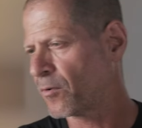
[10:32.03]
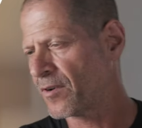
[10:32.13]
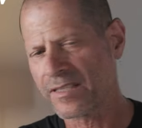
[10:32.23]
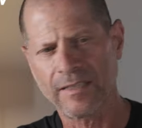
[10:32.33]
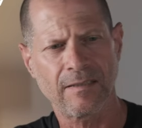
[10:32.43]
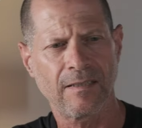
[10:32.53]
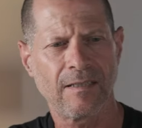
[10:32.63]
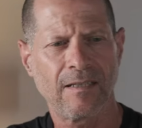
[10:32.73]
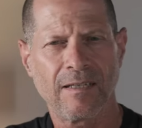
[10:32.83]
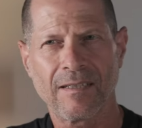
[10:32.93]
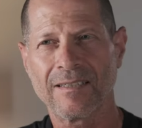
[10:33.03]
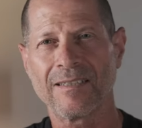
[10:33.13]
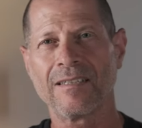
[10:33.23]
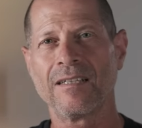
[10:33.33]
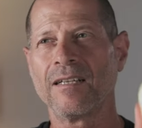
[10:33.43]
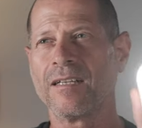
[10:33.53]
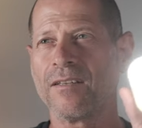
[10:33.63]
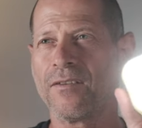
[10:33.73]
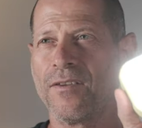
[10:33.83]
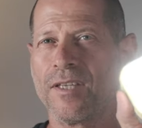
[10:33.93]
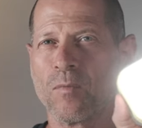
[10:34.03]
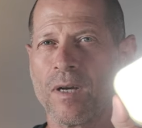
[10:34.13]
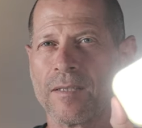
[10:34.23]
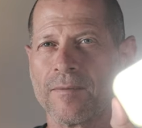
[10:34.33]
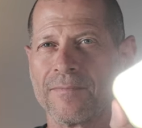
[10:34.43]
Where is it? This one.